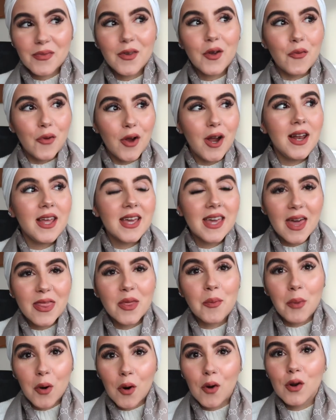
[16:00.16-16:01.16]
really get
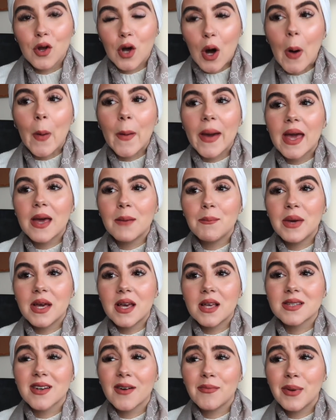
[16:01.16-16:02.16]
the ball going,
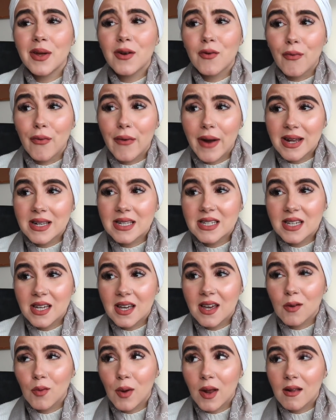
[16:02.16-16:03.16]
because I've been
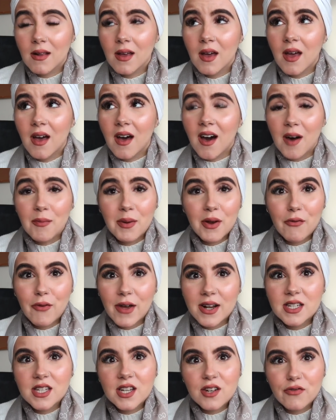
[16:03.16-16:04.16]
renting
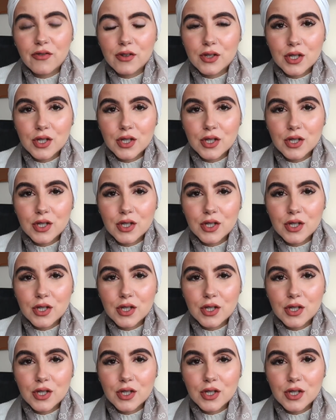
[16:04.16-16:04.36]
for